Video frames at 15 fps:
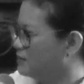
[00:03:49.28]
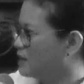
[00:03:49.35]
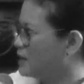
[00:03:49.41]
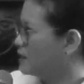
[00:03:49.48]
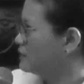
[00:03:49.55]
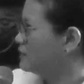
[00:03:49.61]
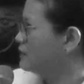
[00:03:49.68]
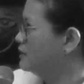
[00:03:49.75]

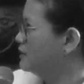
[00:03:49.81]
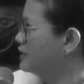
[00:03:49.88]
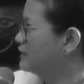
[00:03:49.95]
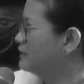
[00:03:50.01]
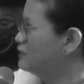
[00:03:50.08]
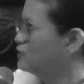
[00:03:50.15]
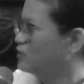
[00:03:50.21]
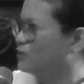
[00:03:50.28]
Narad.
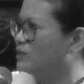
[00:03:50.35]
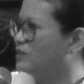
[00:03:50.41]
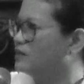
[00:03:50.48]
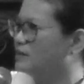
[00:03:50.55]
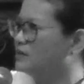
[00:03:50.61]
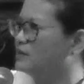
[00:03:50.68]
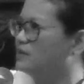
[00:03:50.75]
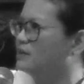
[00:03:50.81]
Yeah, so
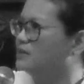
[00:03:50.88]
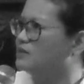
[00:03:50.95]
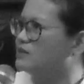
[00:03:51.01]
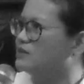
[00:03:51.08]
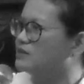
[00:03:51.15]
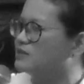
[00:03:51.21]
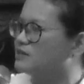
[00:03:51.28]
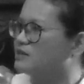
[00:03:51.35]
he is
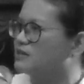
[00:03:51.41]
the